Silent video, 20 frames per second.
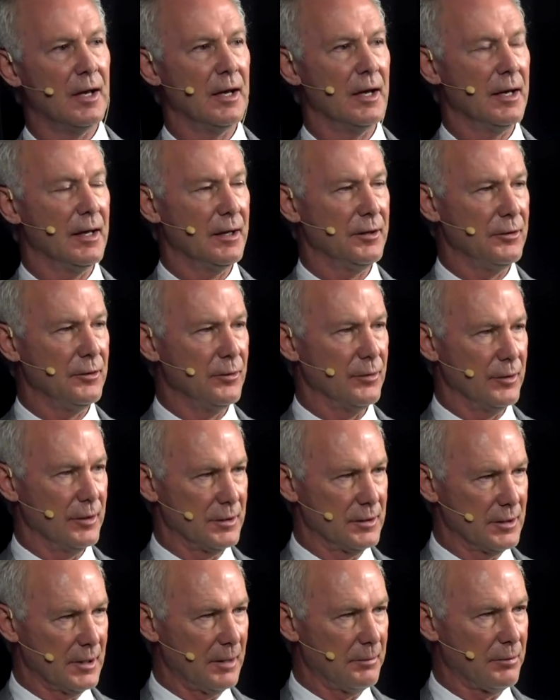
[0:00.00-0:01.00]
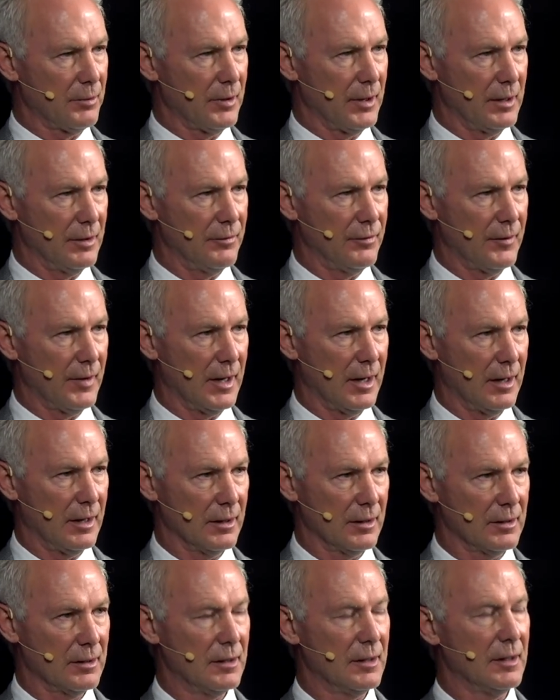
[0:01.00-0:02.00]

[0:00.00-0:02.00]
and you were to separate a file,